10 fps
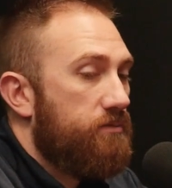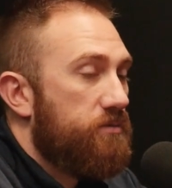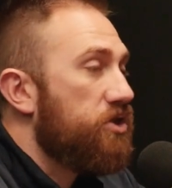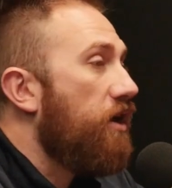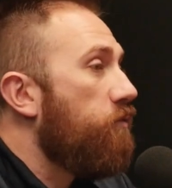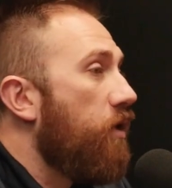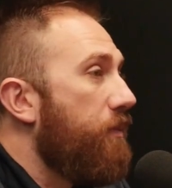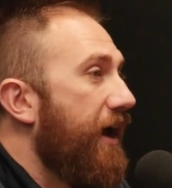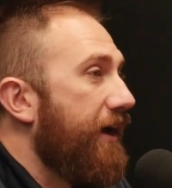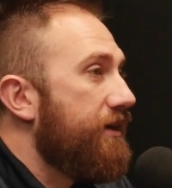software
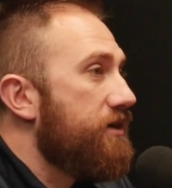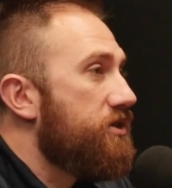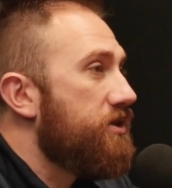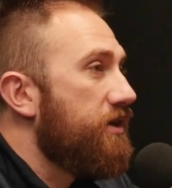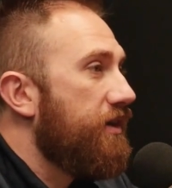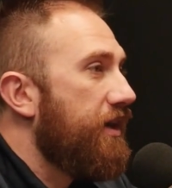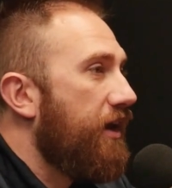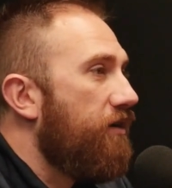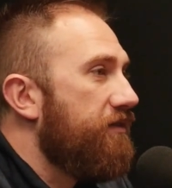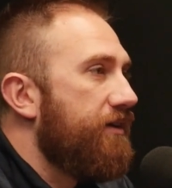package that
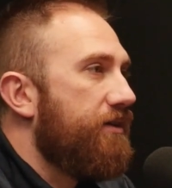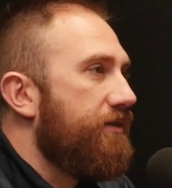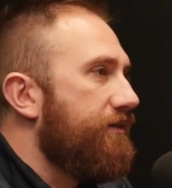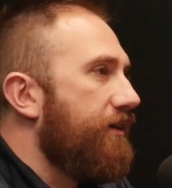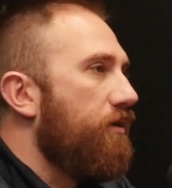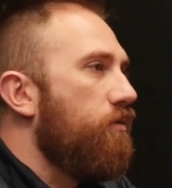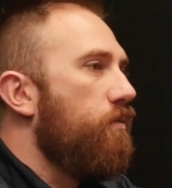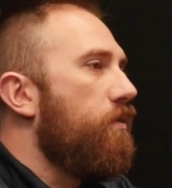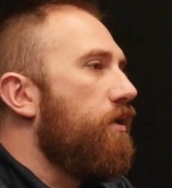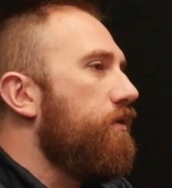all of a sudden is like,
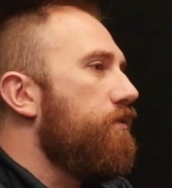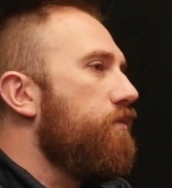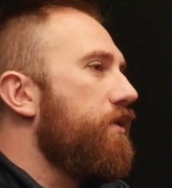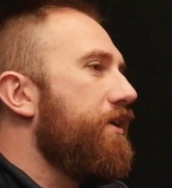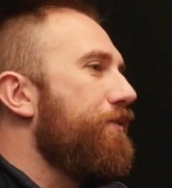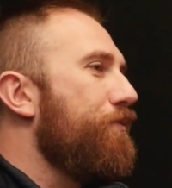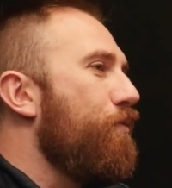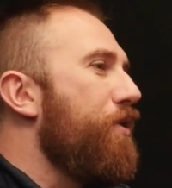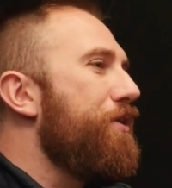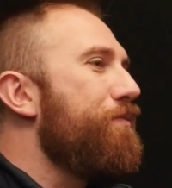whoa,
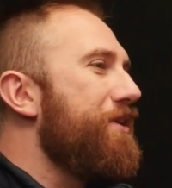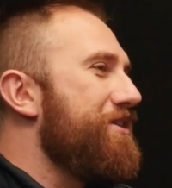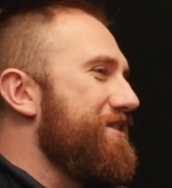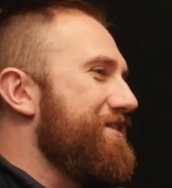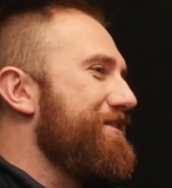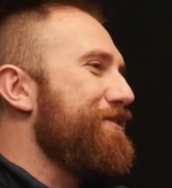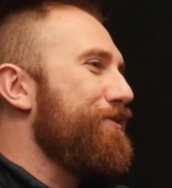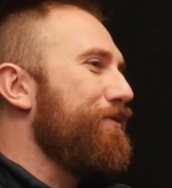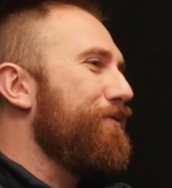what did we just do?